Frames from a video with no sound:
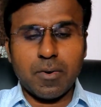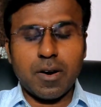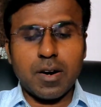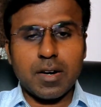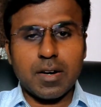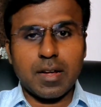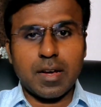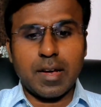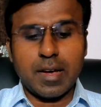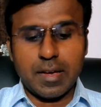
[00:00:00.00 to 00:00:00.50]

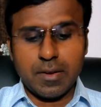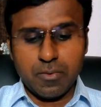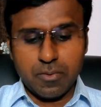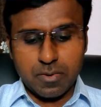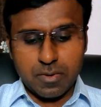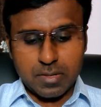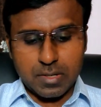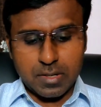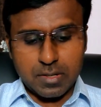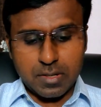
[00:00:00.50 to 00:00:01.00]
what I
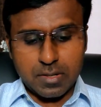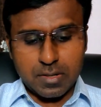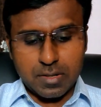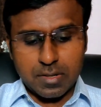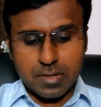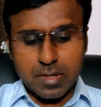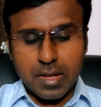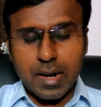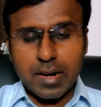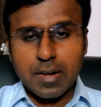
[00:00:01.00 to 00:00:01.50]
would
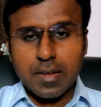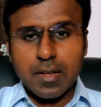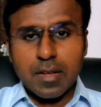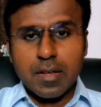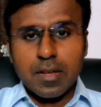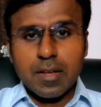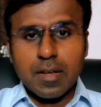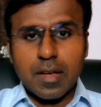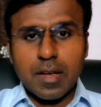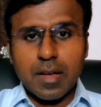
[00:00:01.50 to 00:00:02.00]
suggest is that
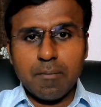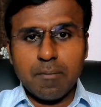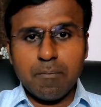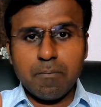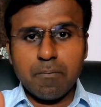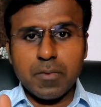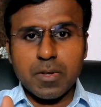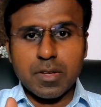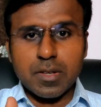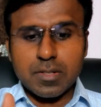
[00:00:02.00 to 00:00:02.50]
uh,